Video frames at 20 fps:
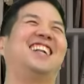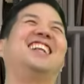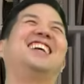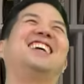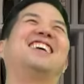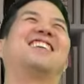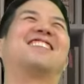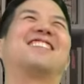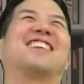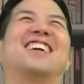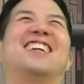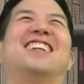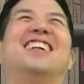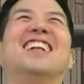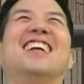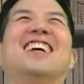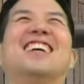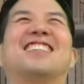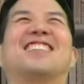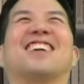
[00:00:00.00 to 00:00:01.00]
Right.
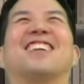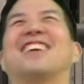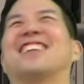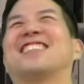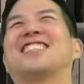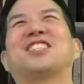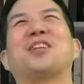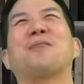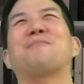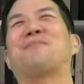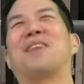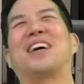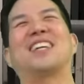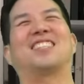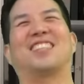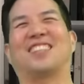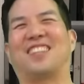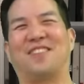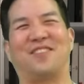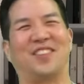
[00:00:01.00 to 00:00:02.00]
So there's just a
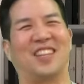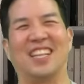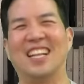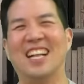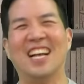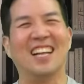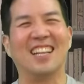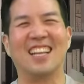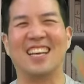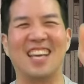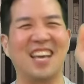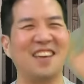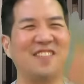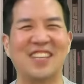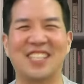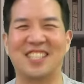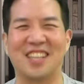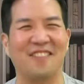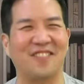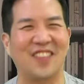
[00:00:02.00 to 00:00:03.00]
bunch of different things. Like even
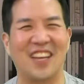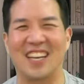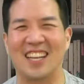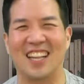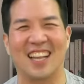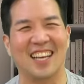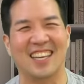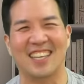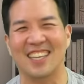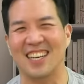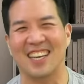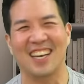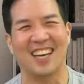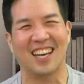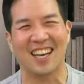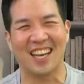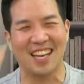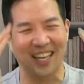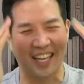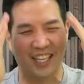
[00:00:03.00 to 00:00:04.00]
stuff that like
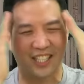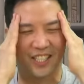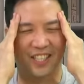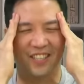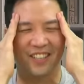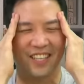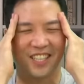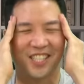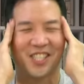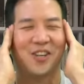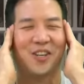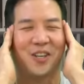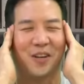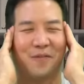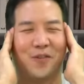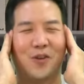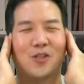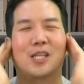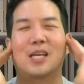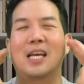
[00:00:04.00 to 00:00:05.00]
it's still
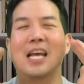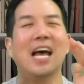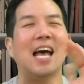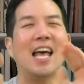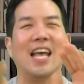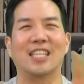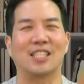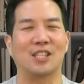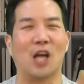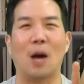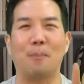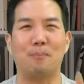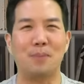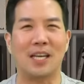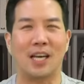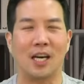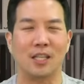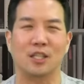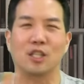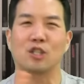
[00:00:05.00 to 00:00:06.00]
confusing. It's not
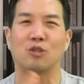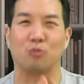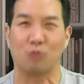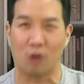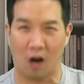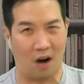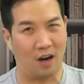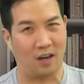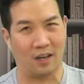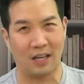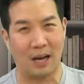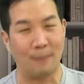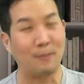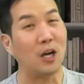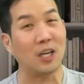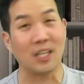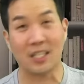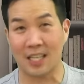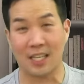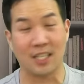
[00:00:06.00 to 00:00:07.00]
because it's wrong. I'm
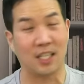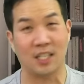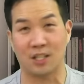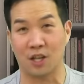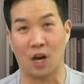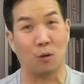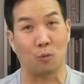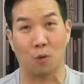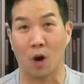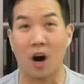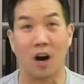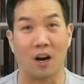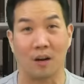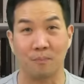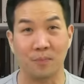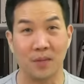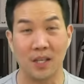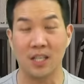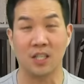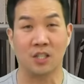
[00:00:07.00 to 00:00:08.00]
not gonna say it's not wrong.
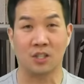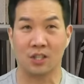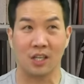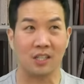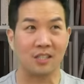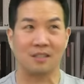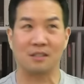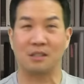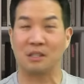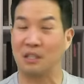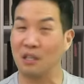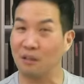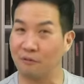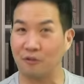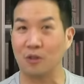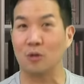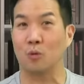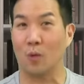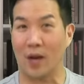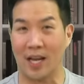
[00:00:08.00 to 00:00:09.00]
It's just
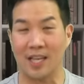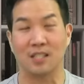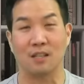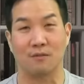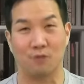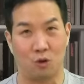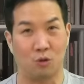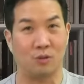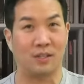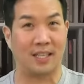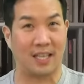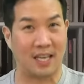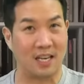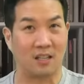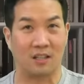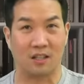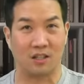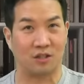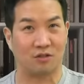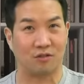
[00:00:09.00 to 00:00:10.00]
different ways of using
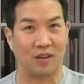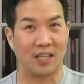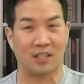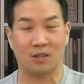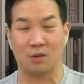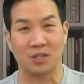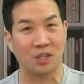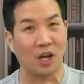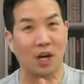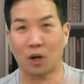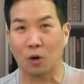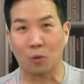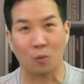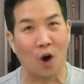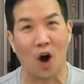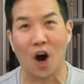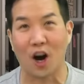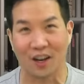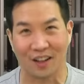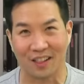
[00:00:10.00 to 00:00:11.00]
English, right? So it's not a
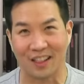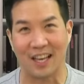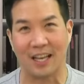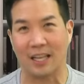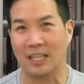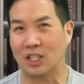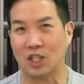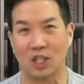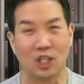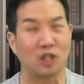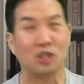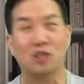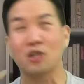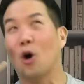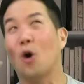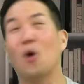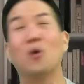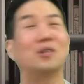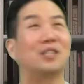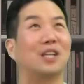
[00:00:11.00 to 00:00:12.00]
wrong thing. It's just
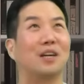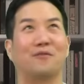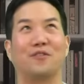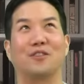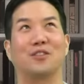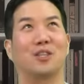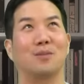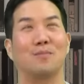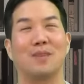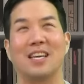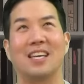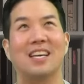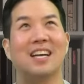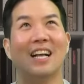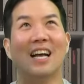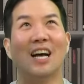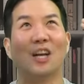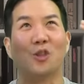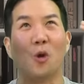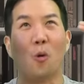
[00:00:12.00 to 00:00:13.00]
so different to me.
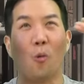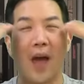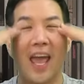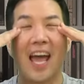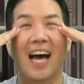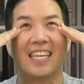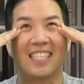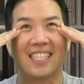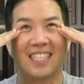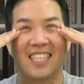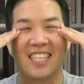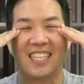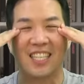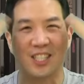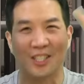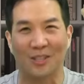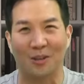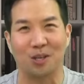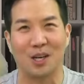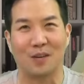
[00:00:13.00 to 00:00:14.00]
The way I see it
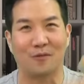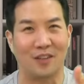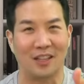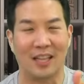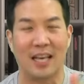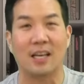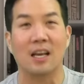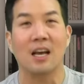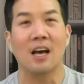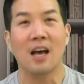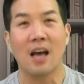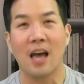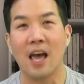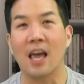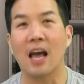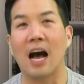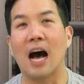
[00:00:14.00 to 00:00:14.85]
is so different. Like, hey,